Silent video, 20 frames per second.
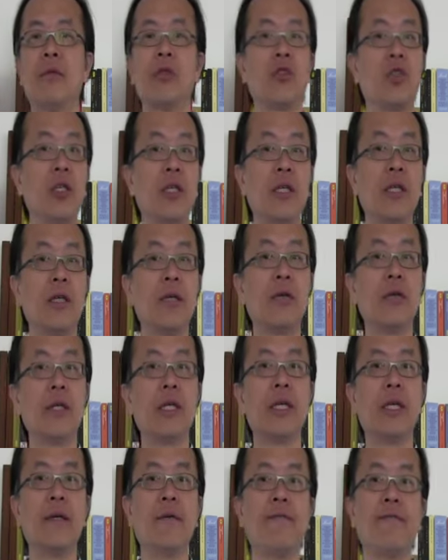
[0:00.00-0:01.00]

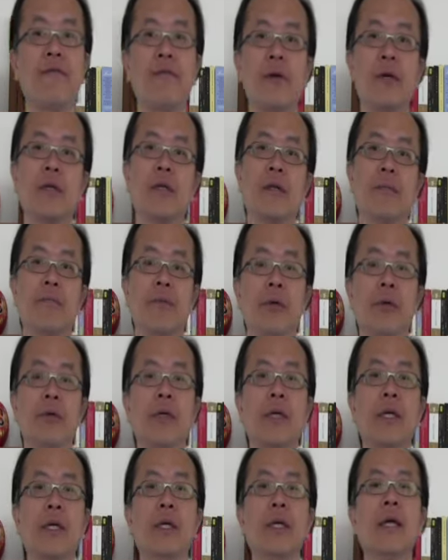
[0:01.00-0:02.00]
machinery for the
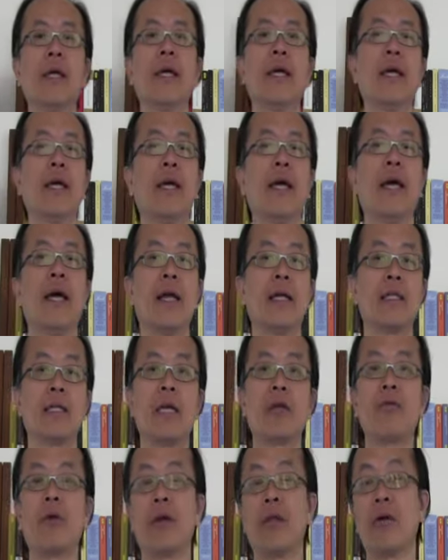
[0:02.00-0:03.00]
building,
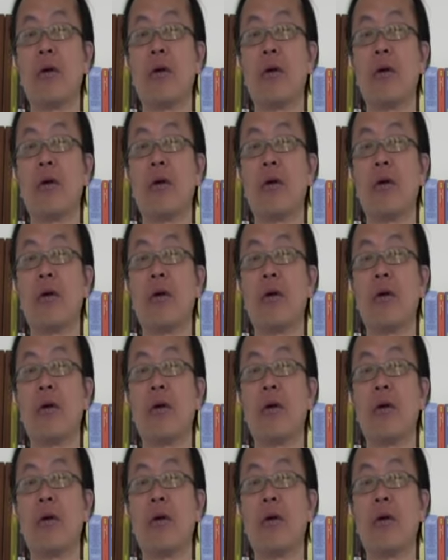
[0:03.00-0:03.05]
etc.